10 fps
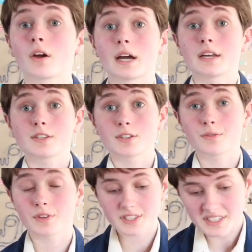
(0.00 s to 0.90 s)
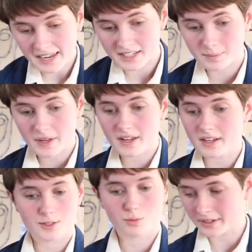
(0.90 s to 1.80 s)
Okay, so for this next bit
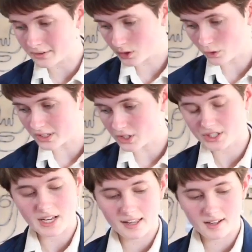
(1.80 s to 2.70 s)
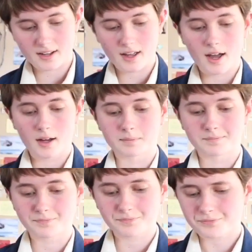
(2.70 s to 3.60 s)
it's when Screech is yelling.
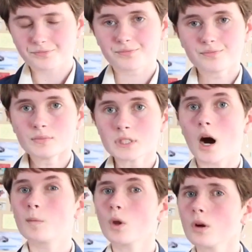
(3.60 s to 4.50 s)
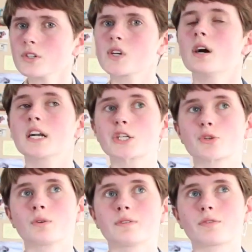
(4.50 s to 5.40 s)
I'm not entirely
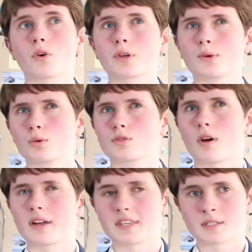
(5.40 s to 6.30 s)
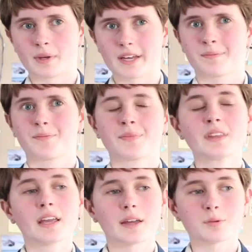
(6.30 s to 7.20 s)
sure if I've got the chords right in this bit.
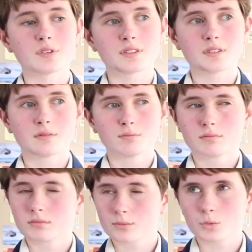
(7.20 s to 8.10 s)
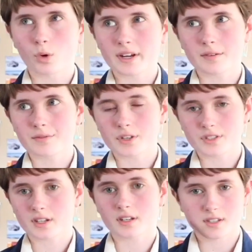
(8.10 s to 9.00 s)
It was quite
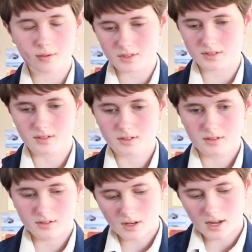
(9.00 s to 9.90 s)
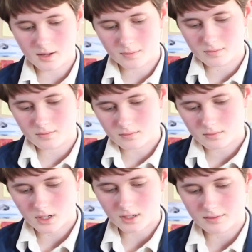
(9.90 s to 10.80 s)
confusing because he was
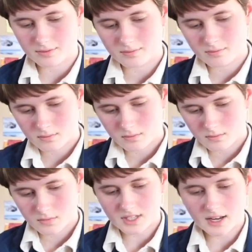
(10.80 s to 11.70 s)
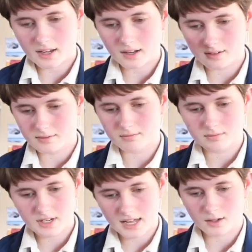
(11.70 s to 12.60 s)
kind of singing
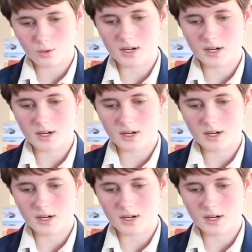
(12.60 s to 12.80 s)
and yelling